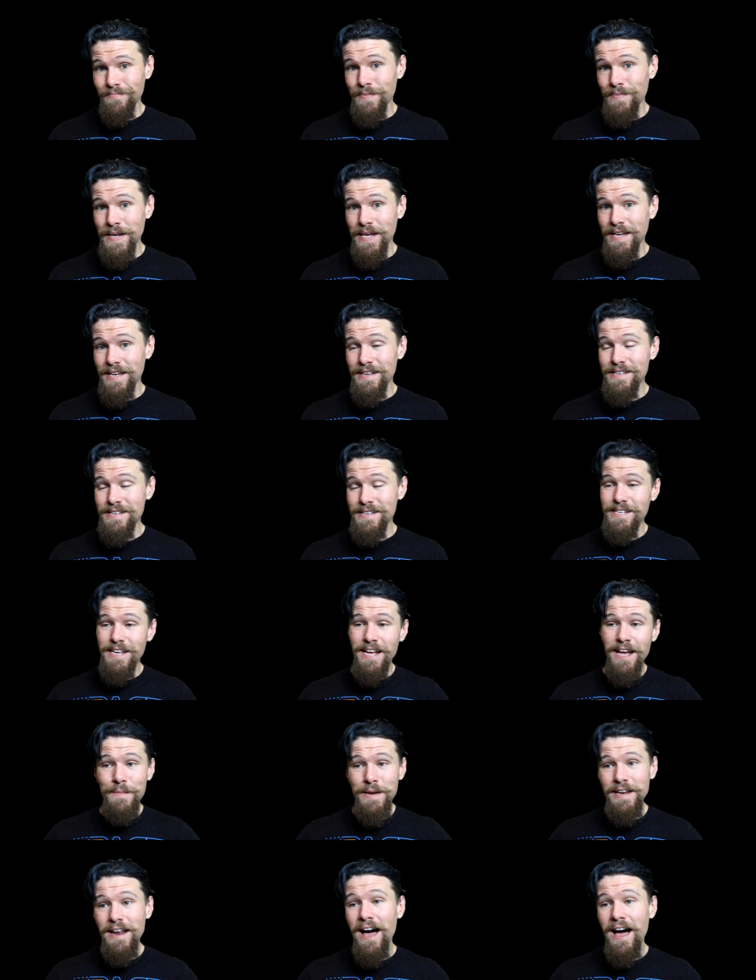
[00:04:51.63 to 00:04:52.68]
because
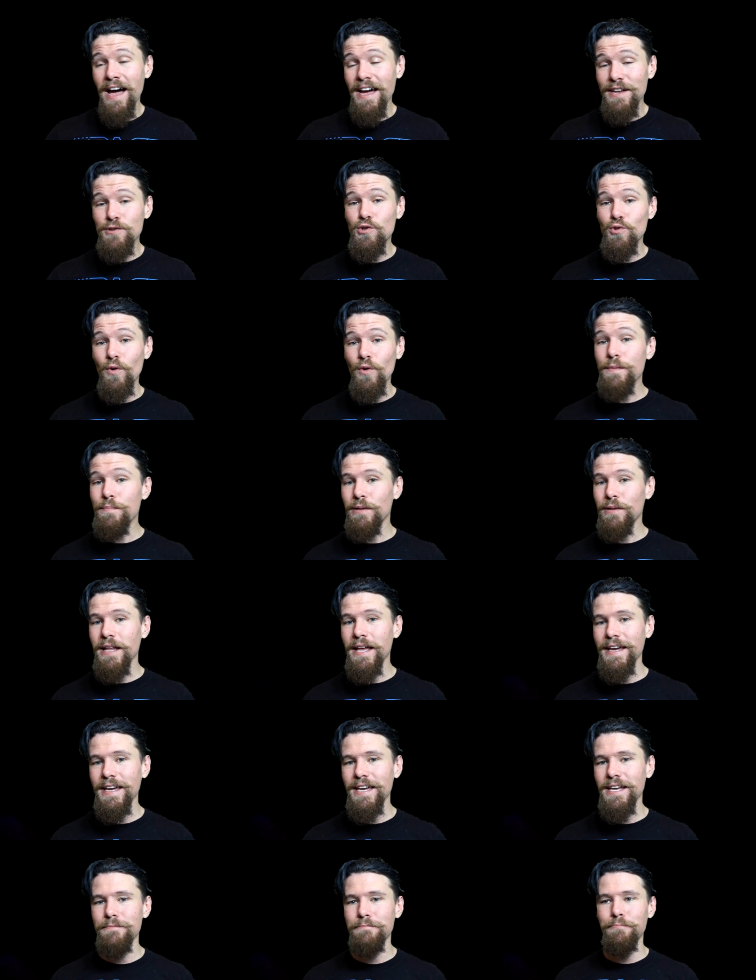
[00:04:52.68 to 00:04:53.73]
i mean i enjoy
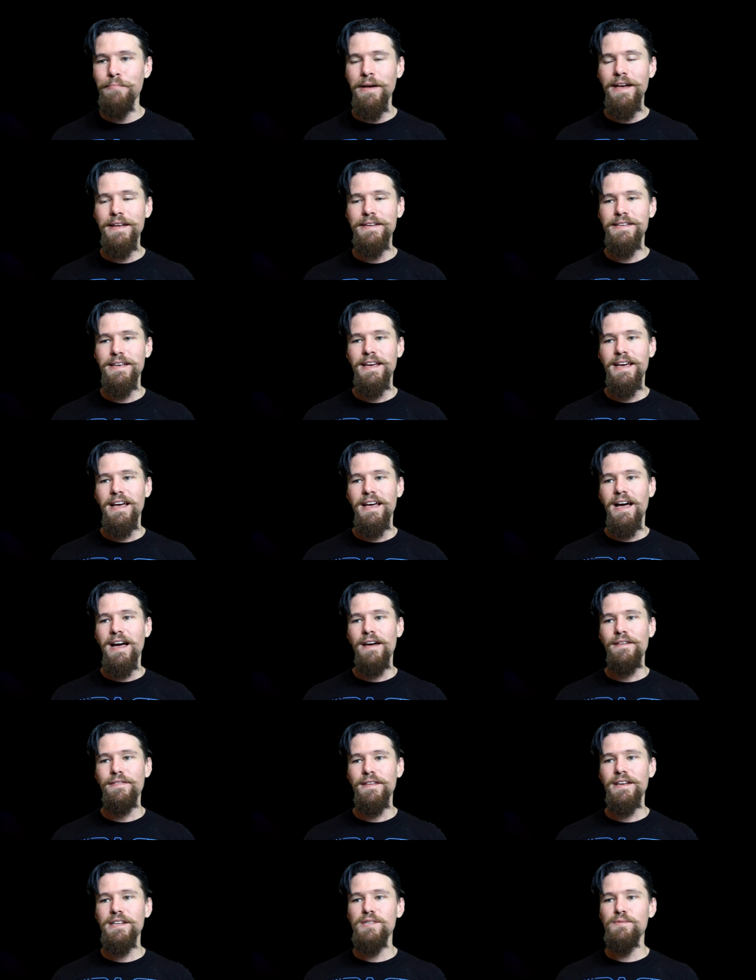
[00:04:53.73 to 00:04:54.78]
playing it but I
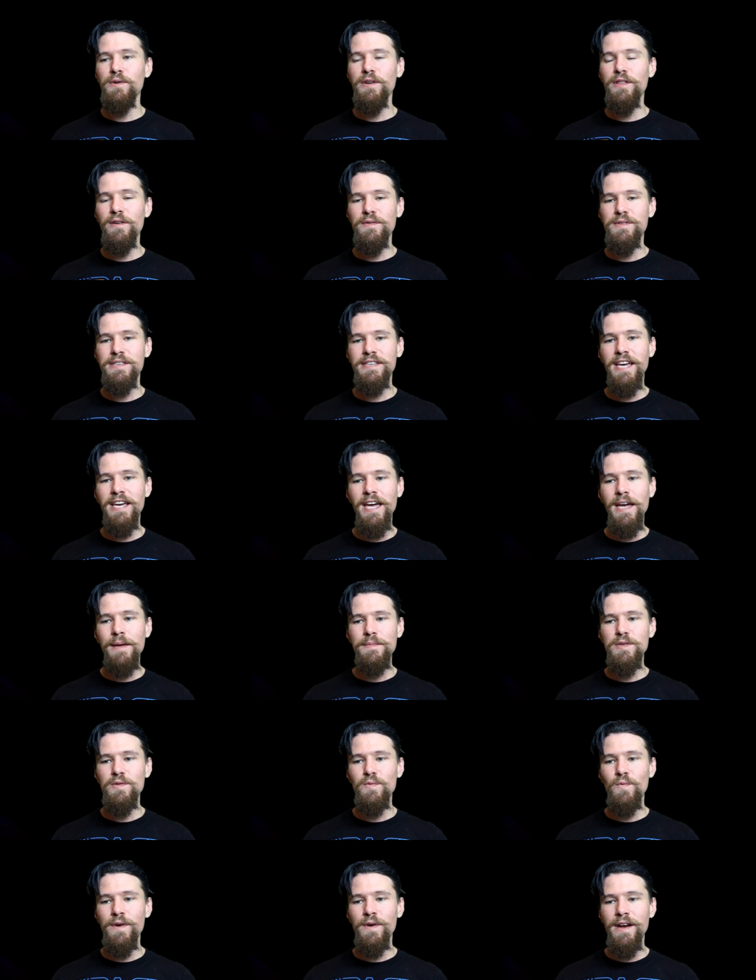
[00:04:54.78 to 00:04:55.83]
think it's one of those
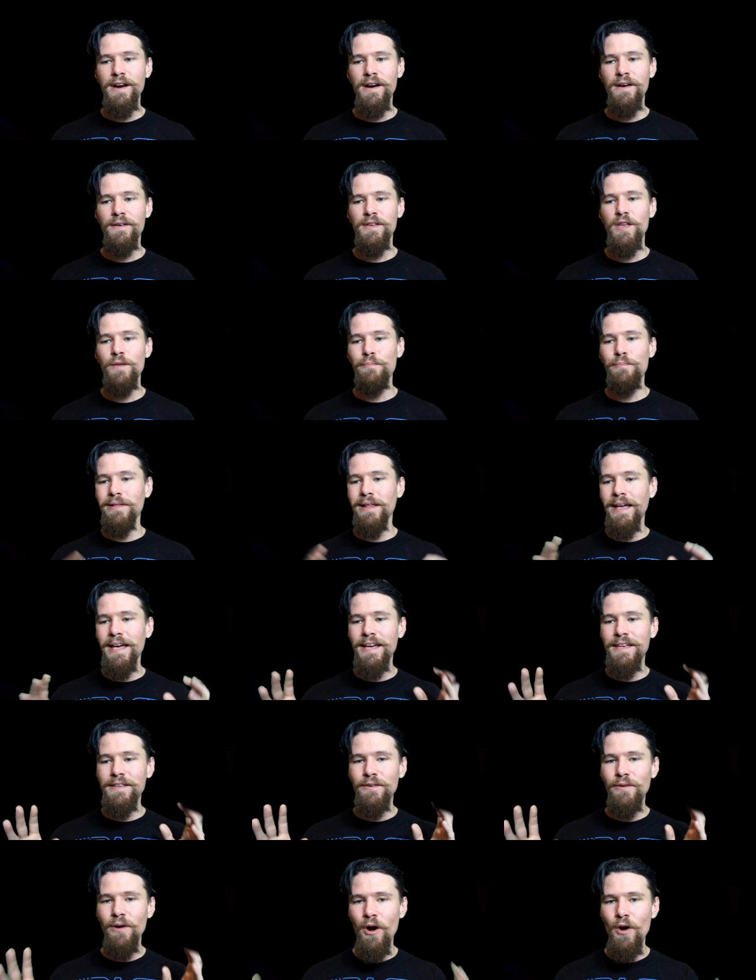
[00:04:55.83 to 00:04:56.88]
games where you play
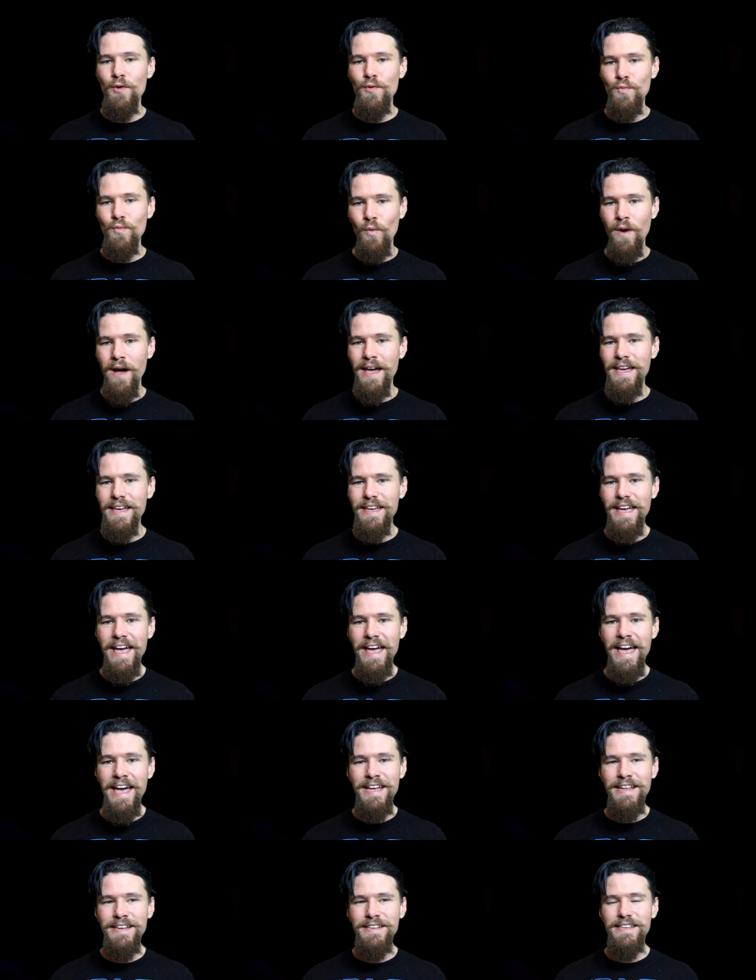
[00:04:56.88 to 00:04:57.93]
it your own way,
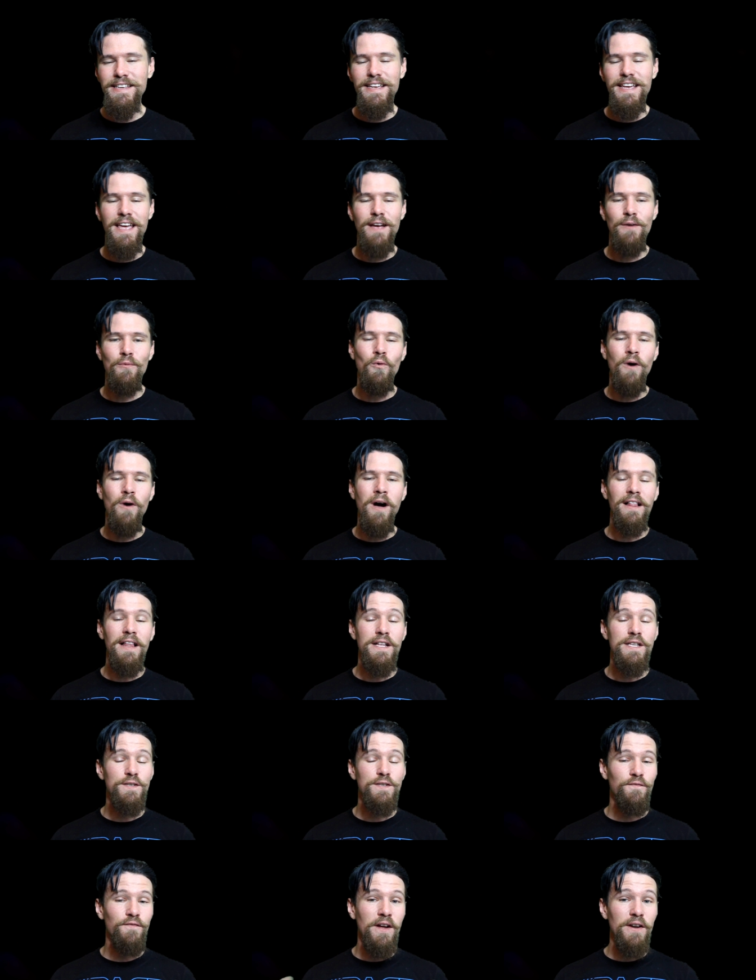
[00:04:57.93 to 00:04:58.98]
and while
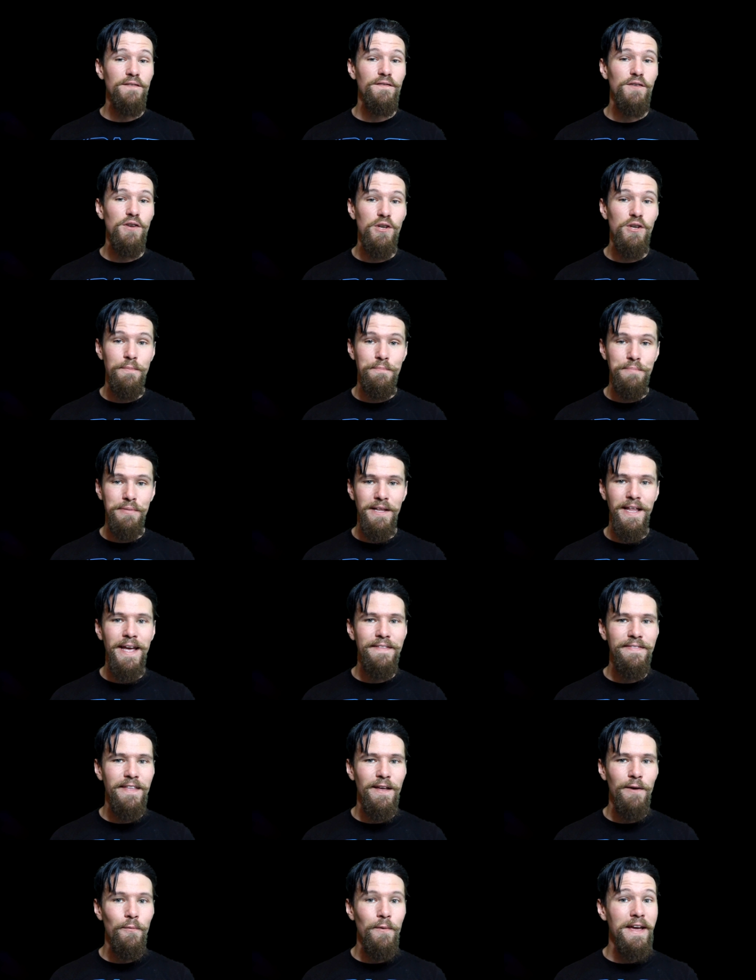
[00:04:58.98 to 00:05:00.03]
it's fun for you to play
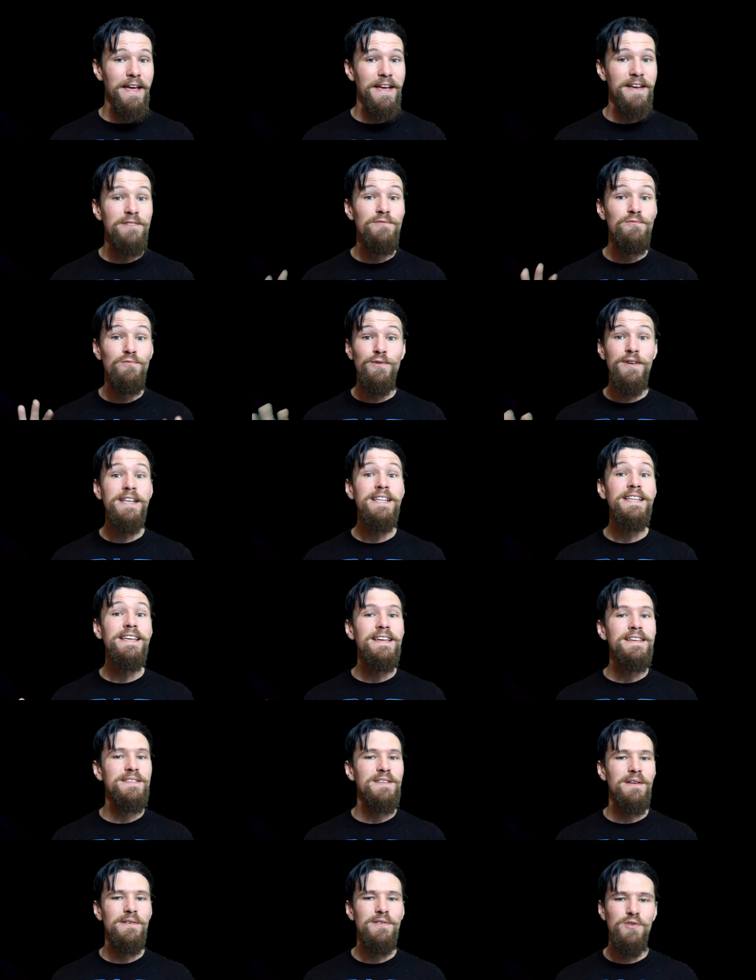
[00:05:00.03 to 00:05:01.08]
it that way, it really
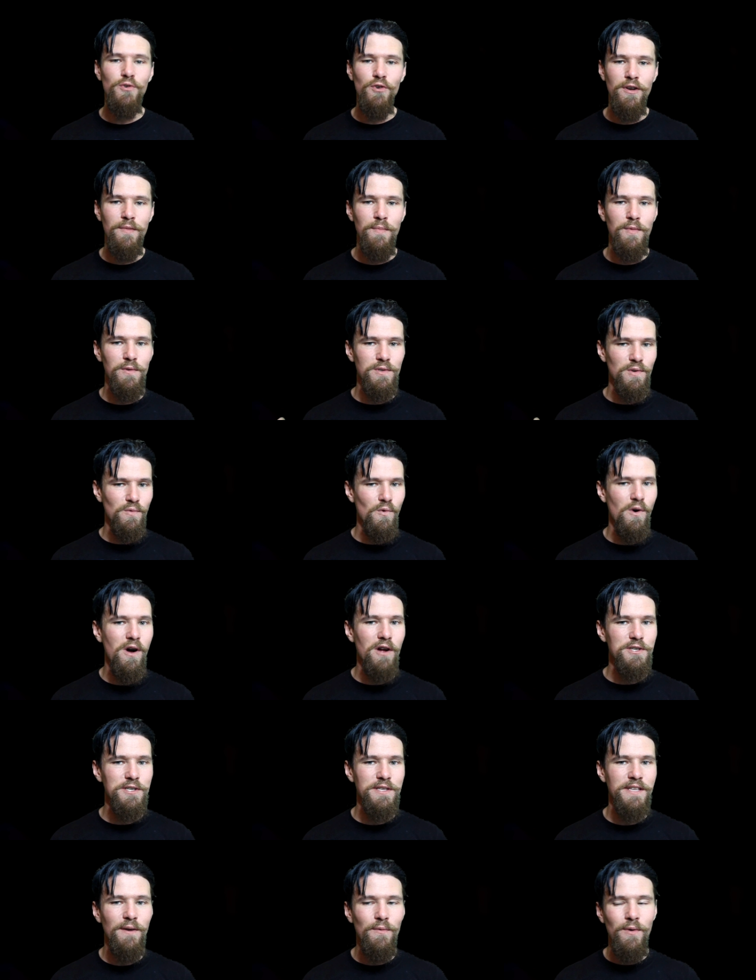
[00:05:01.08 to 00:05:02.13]
isn't enjoyable to
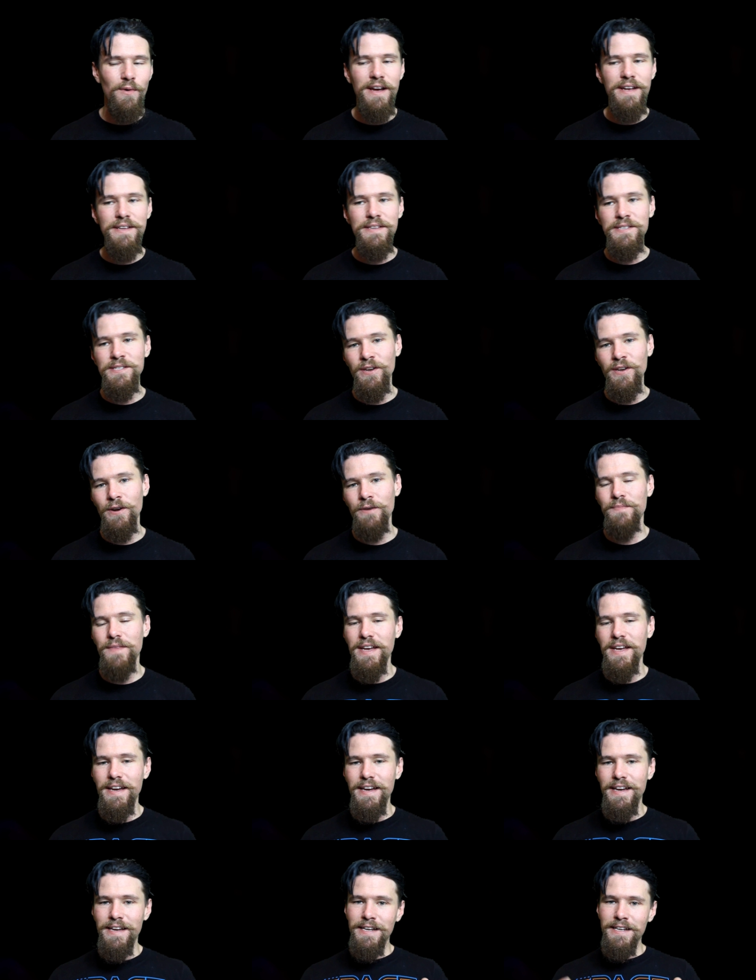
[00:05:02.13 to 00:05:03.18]
watch that way. So,
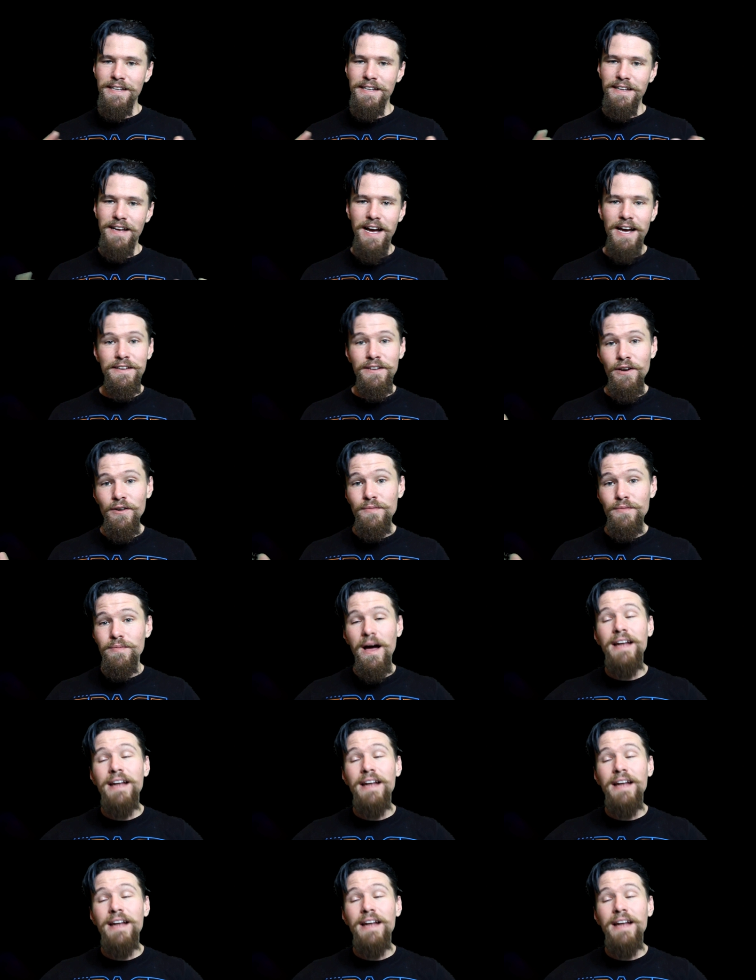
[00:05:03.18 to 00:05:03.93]
I don't know,